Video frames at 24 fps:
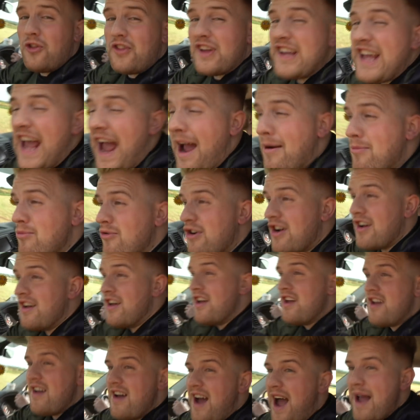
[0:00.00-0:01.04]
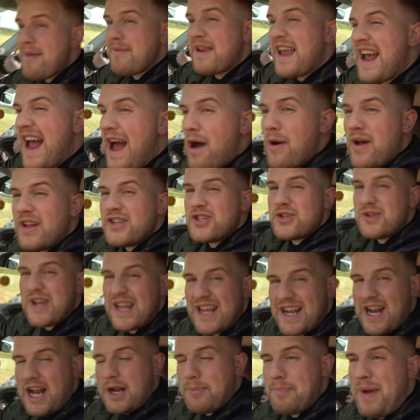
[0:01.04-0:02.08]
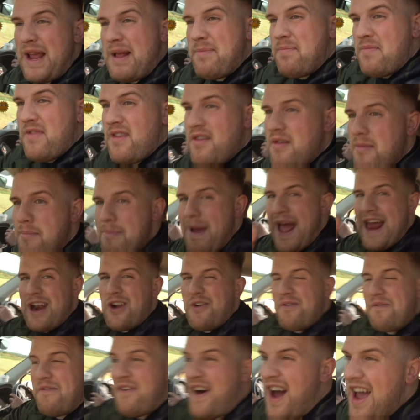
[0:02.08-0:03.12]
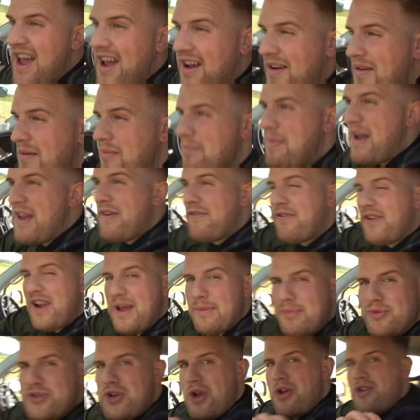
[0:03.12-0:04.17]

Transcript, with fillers: on the camera. Hmm. I mean, like, how else do you get a clickbait? Man on fire, Ben Phillips,